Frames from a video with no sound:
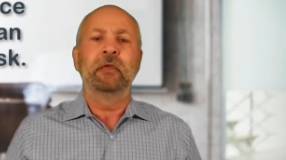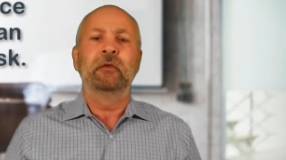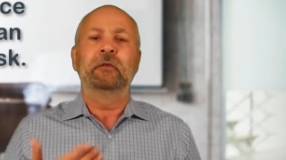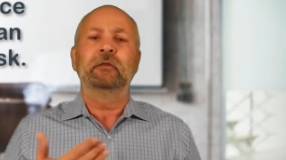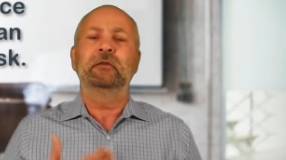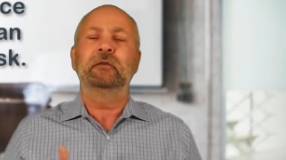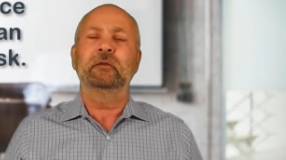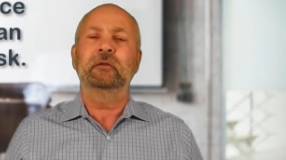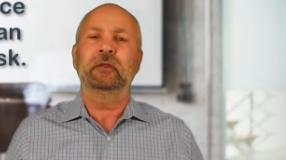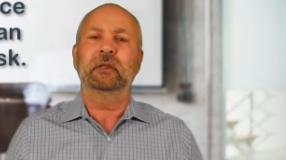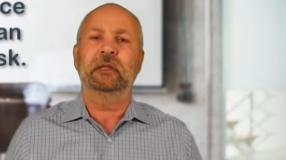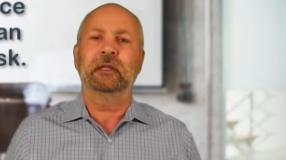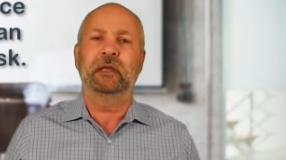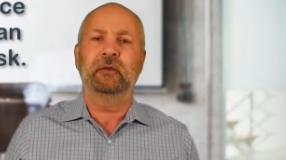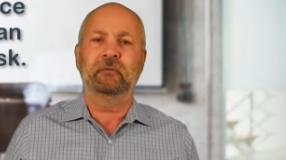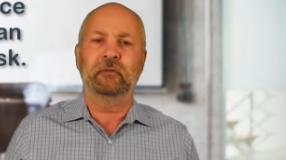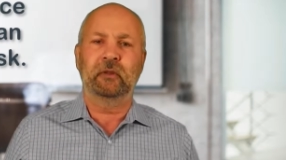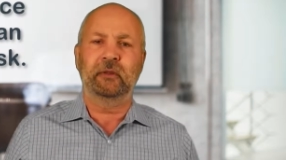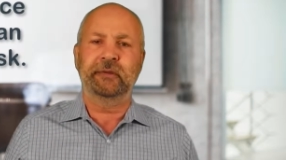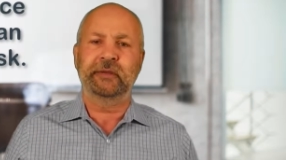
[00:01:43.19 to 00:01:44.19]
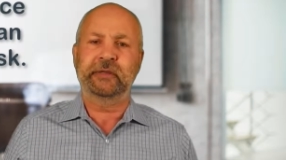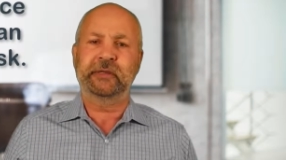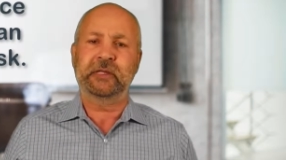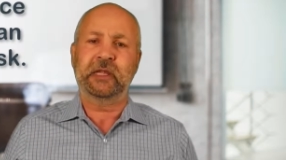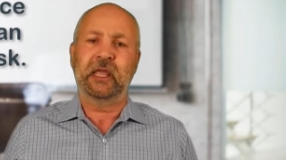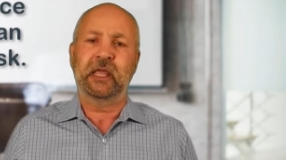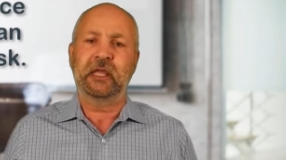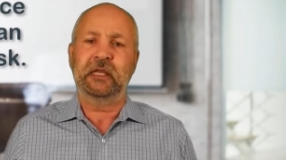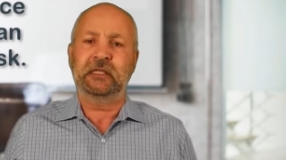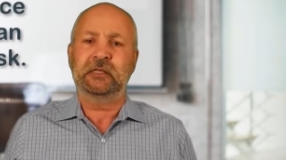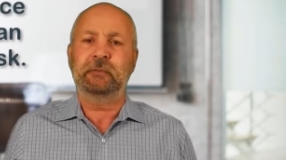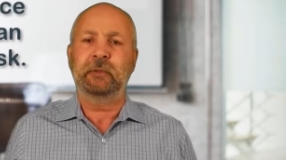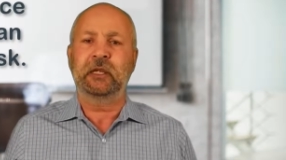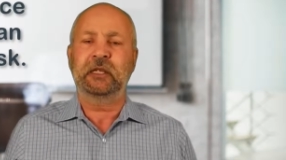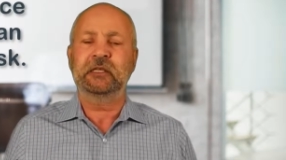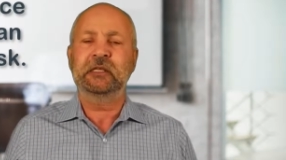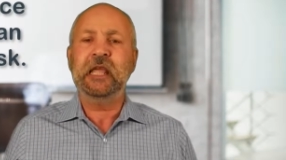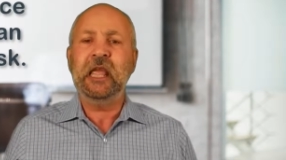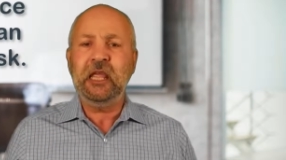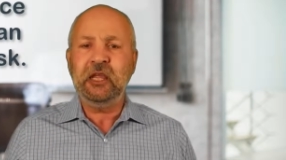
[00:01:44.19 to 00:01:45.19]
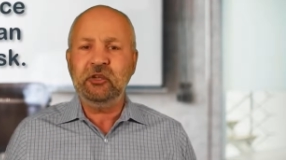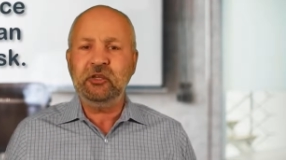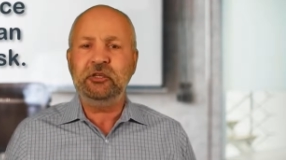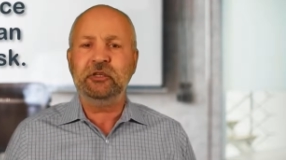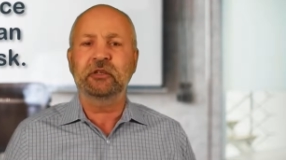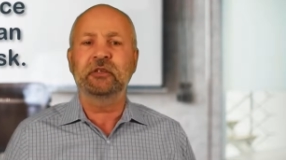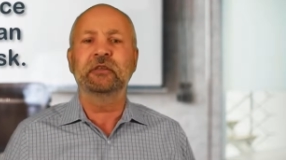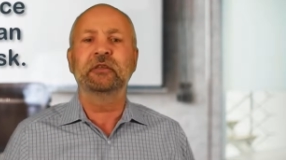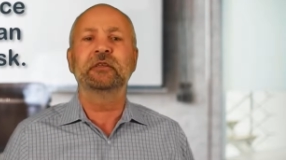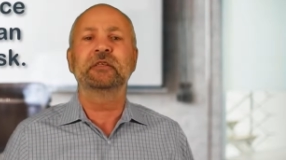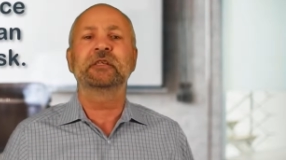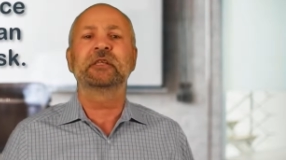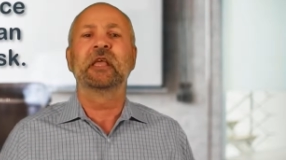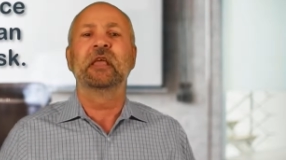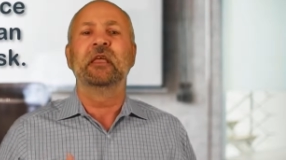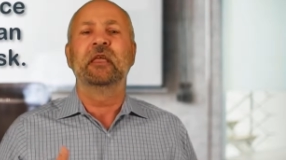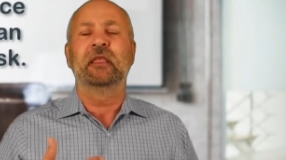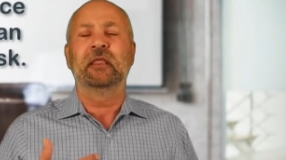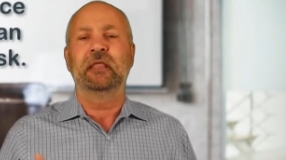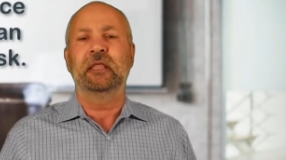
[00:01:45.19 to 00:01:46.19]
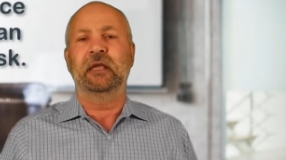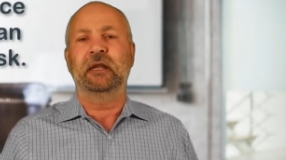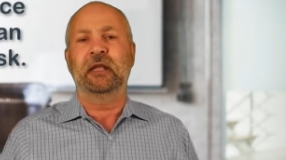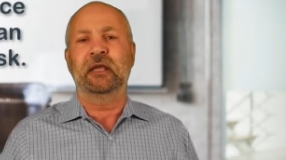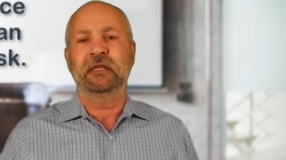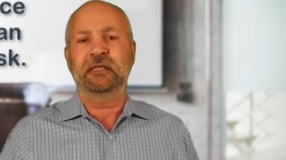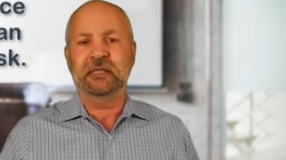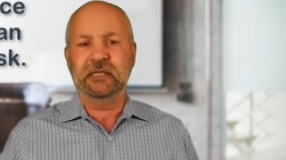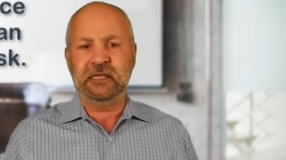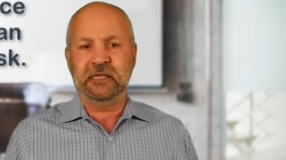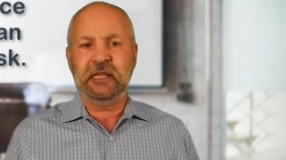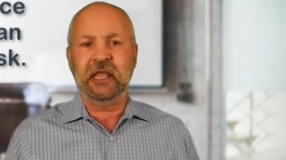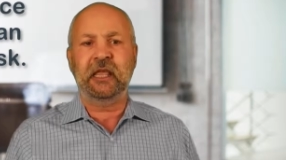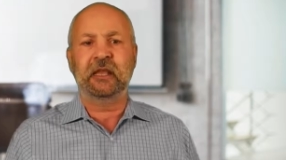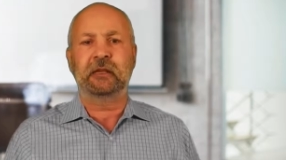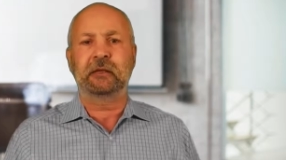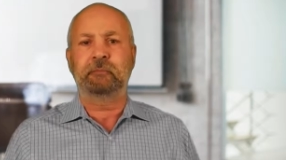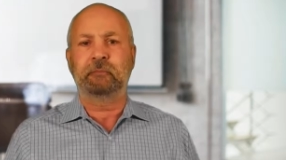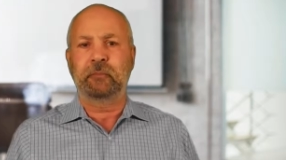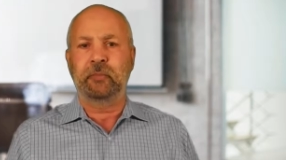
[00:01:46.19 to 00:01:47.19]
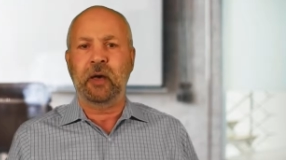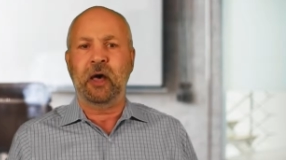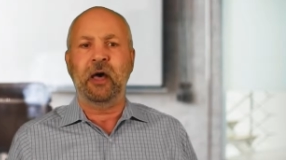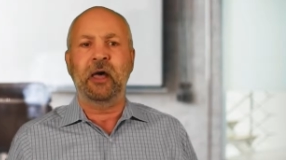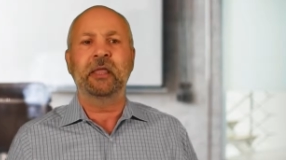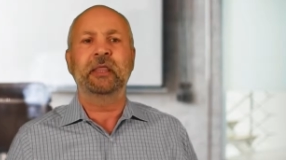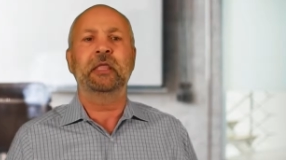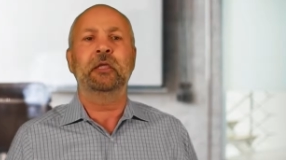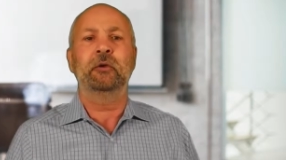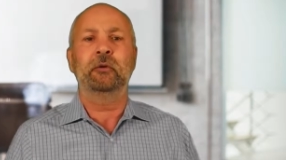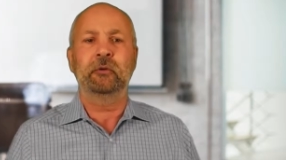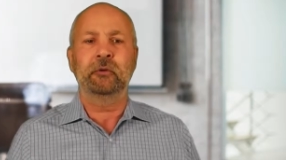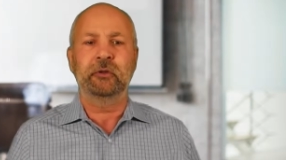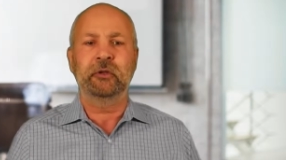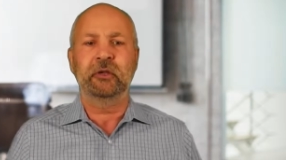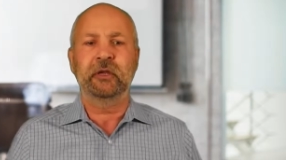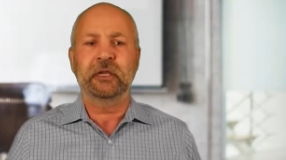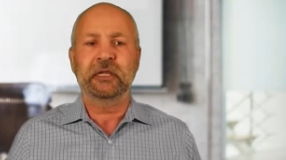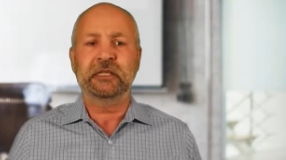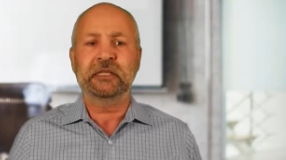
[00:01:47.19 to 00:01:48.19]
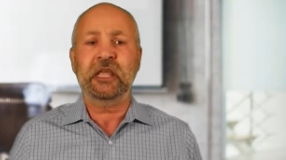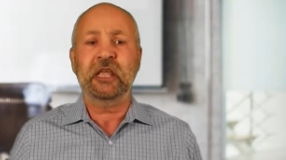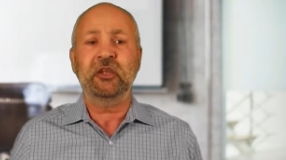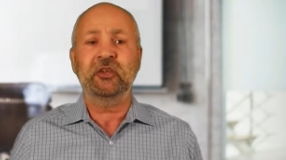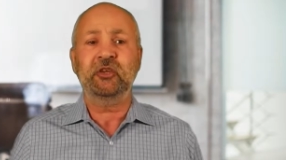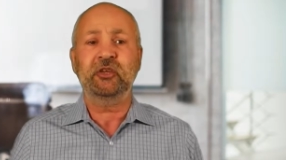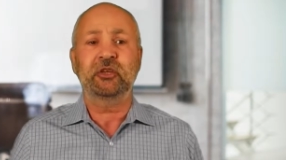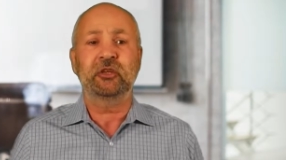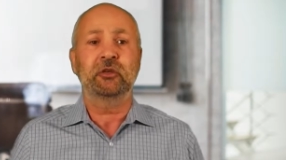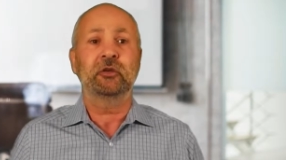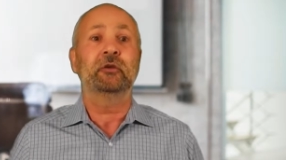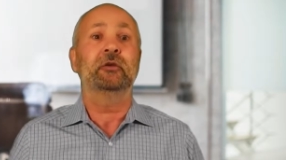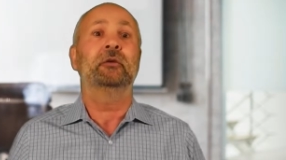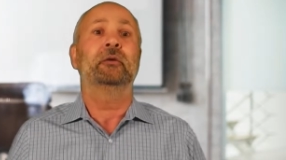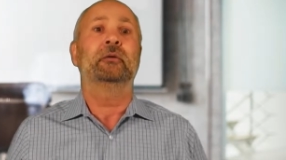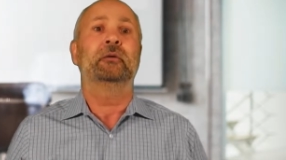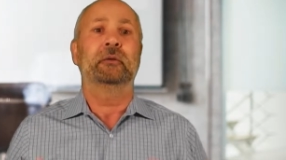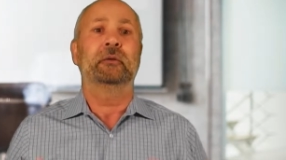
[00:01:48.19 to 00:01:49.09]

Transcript: to the level of expectations that are set by the organization,